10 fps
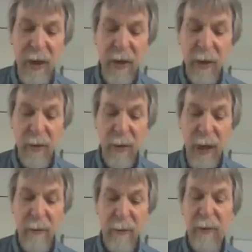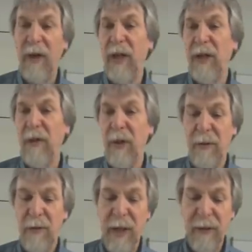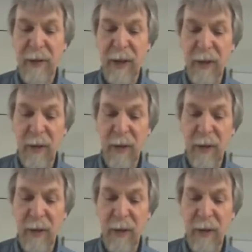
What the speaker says: to have a value of less than